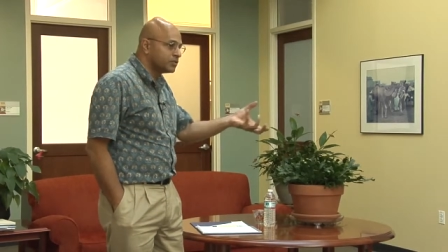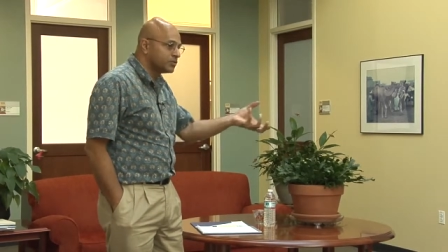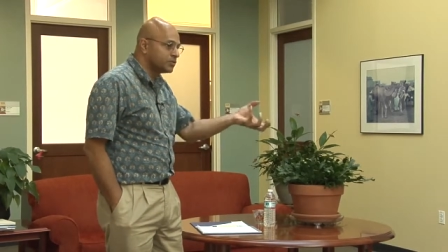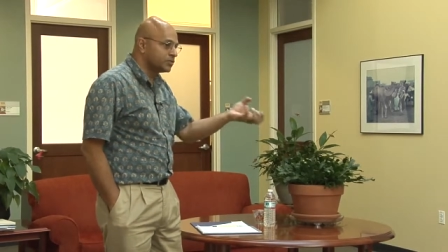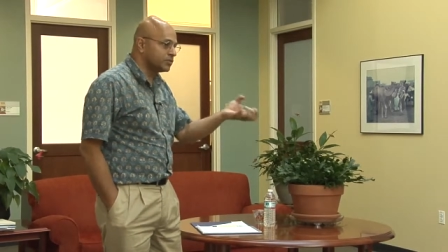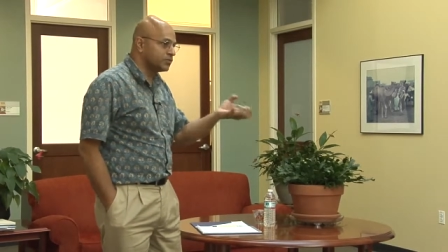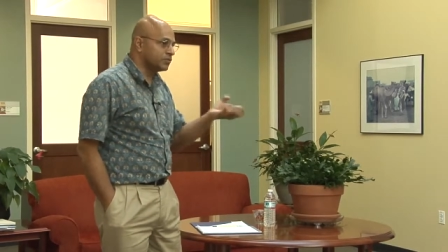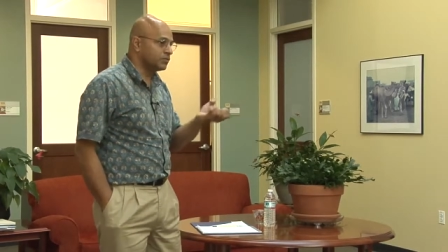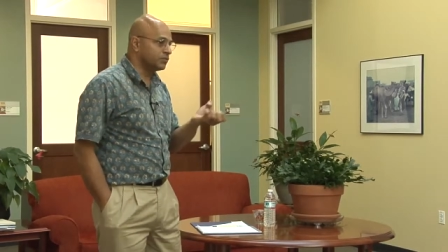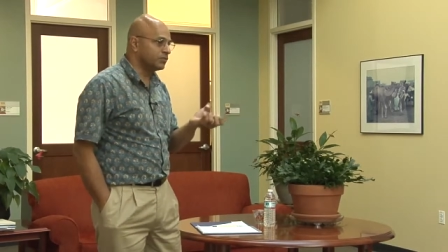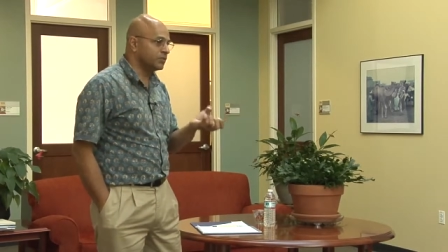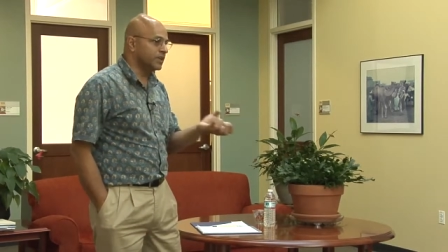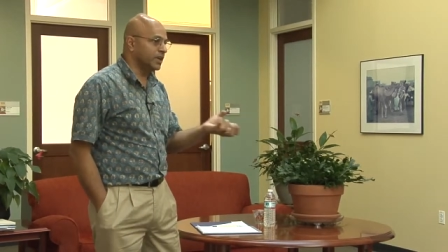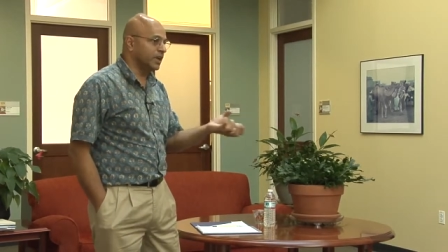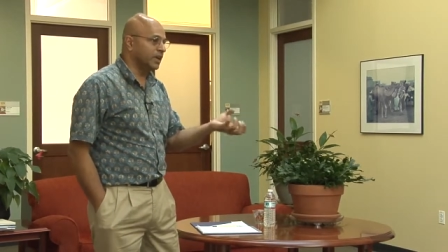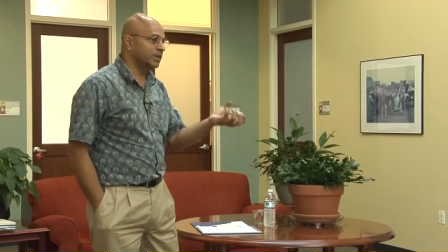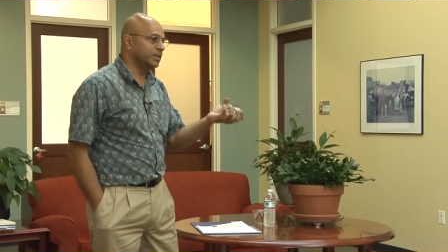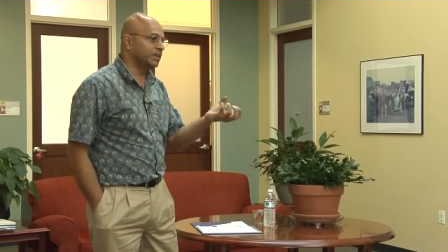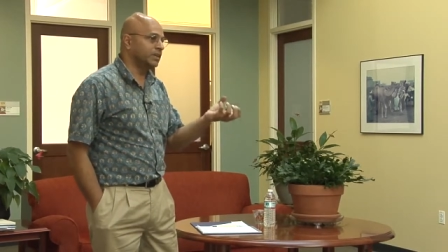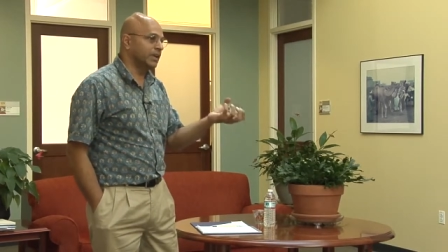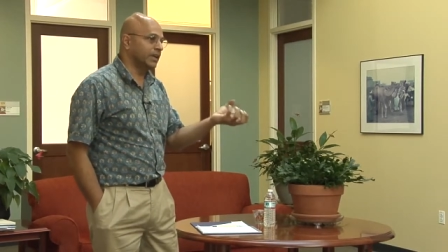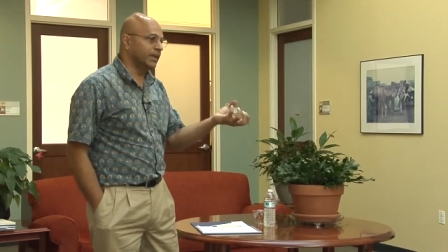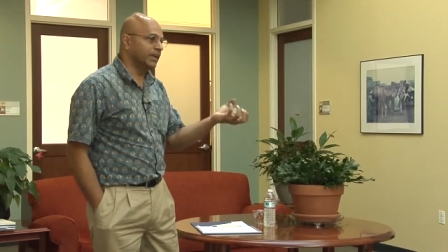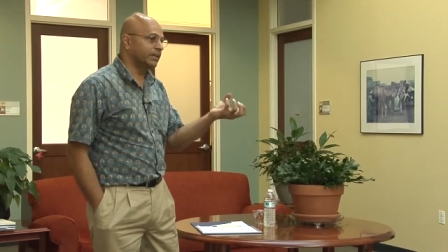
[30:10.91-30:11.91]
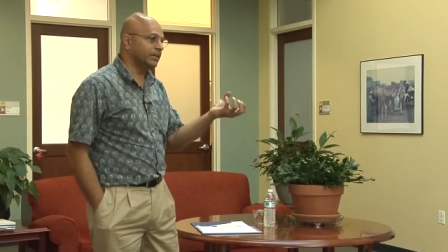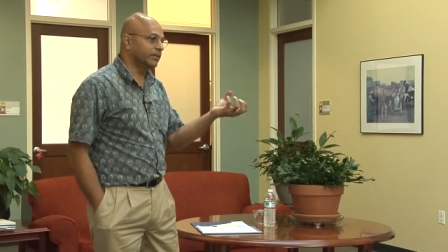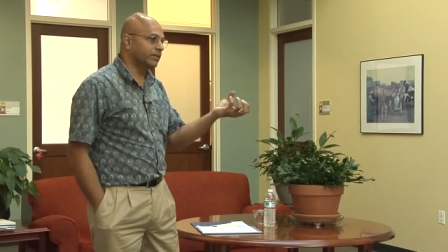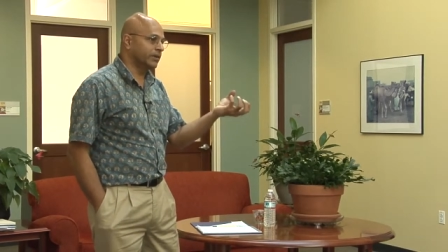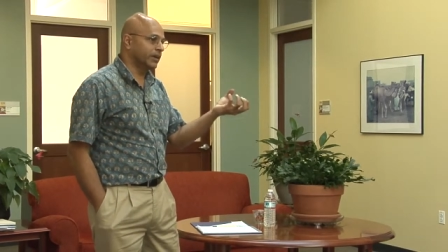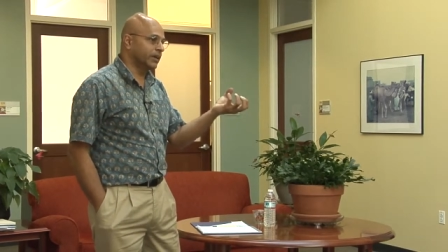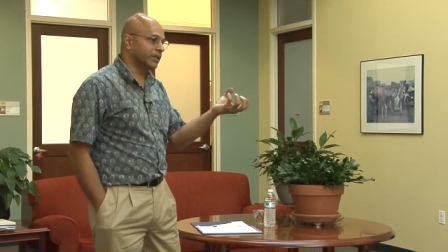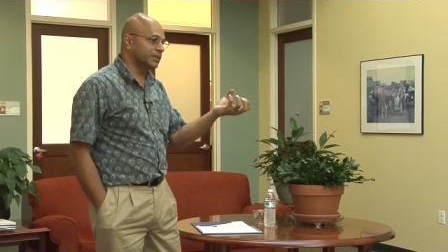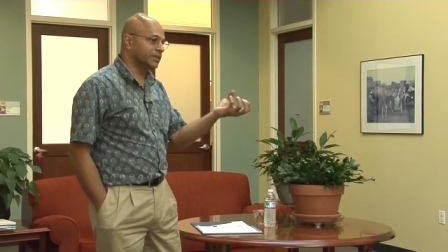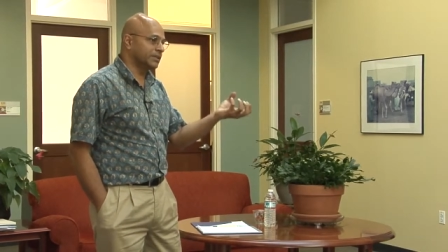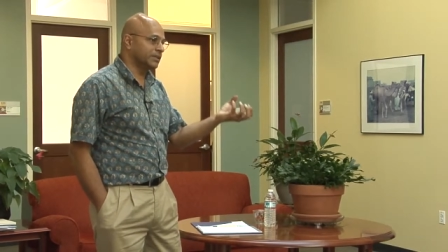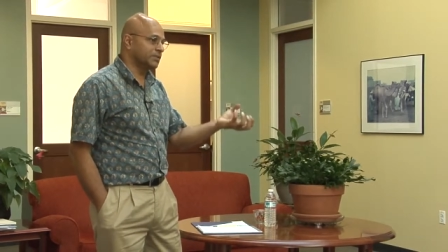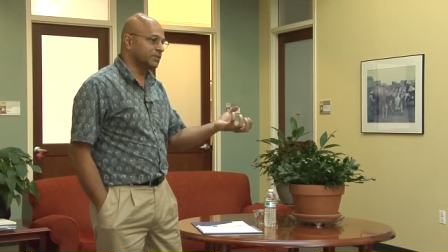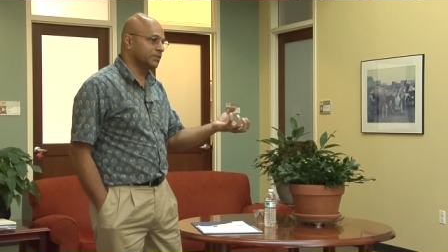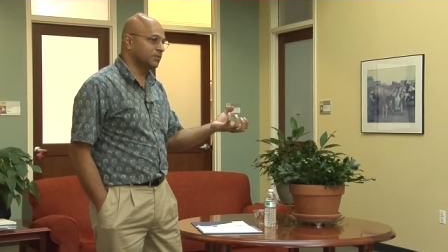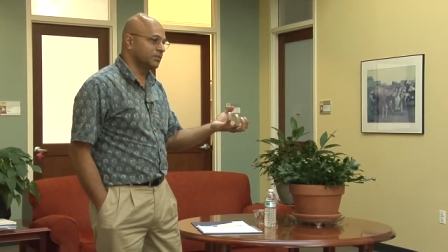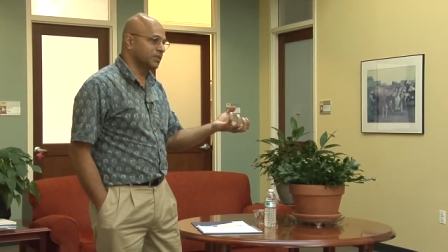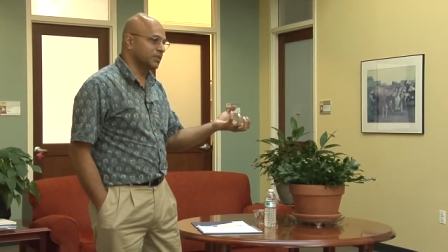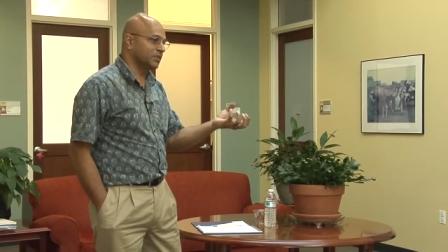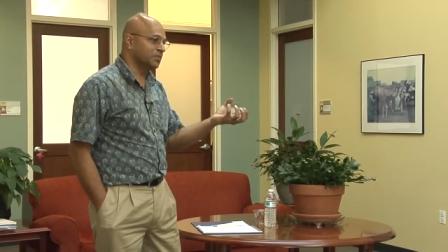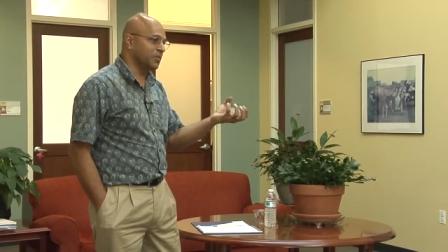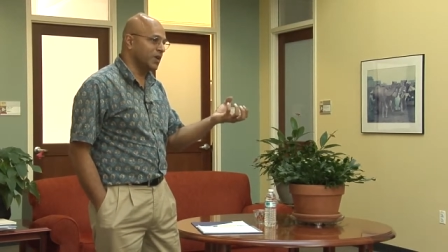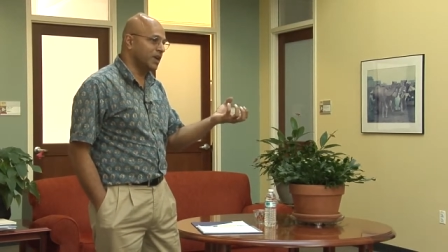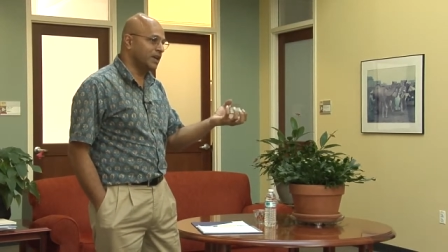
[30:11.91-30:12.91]
to the underlying crisis of
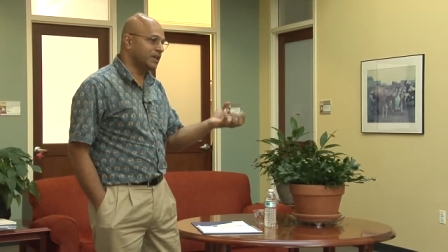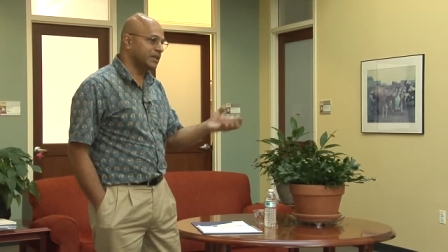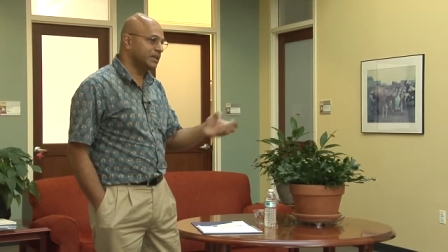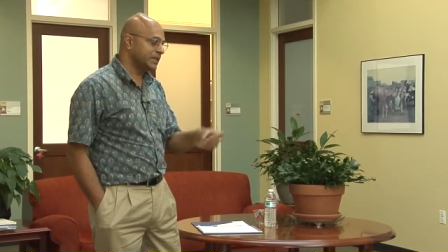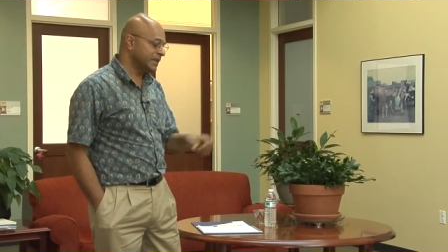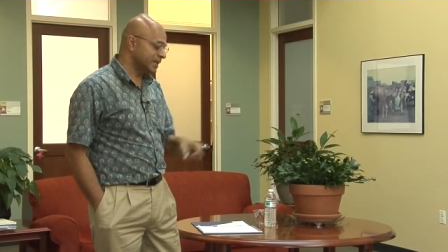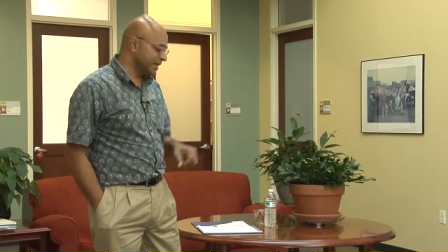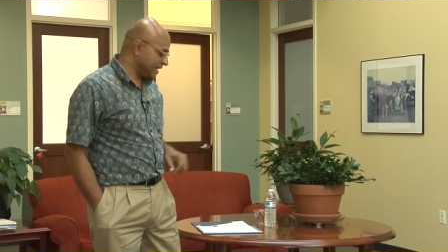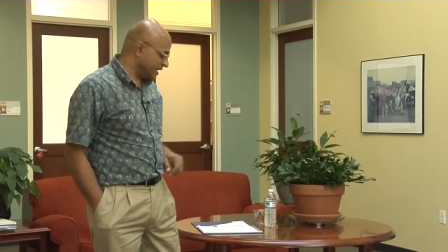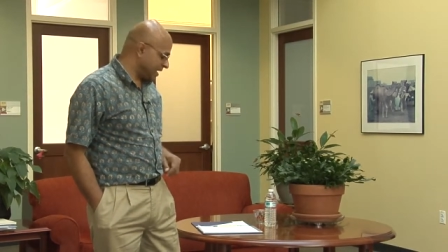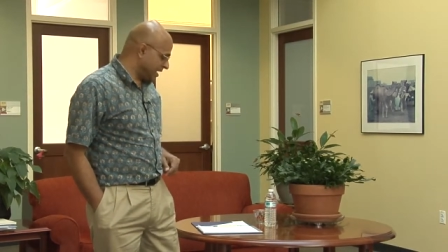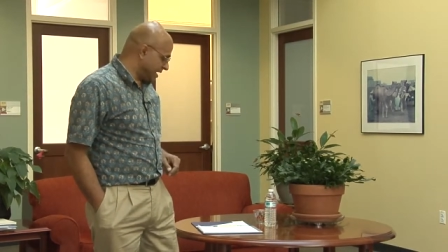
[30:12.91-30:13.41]
demand